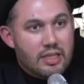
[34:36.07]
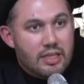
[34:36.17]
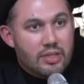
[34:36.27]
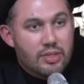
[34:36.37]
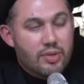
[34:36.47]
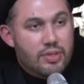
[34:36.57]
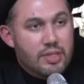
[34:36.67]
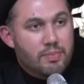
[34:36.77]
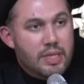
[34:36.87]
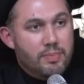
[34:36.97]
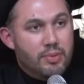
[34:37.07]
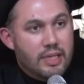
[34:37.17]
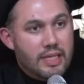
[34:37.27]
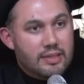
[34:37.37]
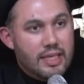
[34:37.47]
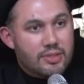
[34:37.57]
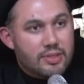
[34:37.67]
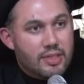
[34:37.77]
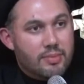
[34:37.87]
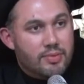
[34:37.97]
You don't need people like that to
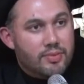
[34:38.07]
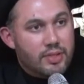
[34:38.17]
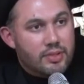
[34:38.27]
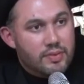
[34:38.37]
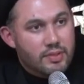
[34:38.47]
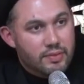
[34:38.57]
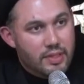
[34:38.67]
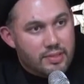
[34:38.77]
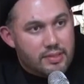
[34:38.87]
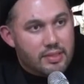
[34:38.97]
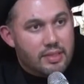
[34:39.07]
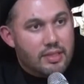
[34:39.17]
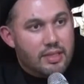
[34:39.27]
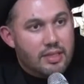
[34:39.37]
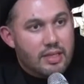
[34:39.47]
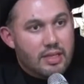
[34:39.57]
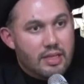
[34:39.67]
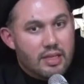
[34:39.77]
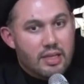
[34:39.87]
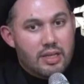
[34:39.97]
come in front of your face
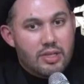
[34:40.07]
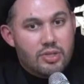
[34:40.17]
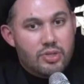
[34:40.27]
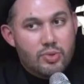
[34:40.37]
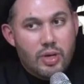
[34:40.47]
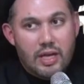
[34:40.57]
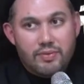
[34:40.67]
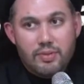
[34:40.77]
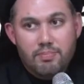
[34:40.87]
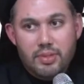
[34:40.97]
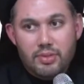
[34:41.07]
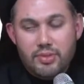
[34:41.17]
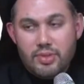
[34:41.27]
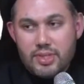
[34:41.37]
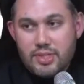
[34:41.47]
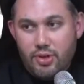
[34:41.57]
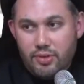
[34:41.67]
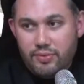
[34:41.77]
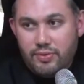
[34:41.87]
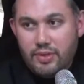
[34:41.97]
you have to build
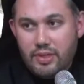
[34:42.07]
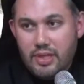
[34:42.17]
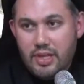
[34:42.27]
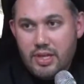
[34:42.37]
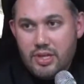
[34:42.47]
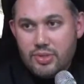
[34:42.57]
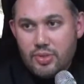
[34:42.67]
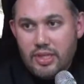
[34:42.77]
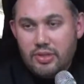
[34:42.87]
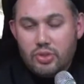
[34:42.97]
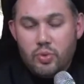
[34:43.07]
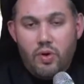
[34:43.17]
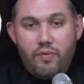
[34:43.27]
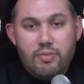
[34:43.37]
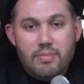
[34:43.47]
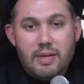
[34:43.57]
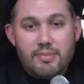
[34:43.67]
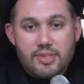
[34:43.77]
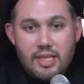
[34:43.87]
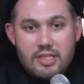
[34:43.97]
yourself so that the 12th Imam
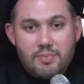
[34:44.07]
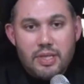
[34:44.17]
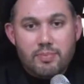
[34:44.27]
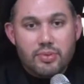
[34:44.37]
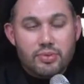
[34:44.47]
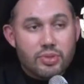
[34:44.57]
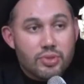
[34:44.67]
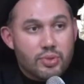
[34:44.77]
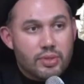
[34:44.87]
sends people to you.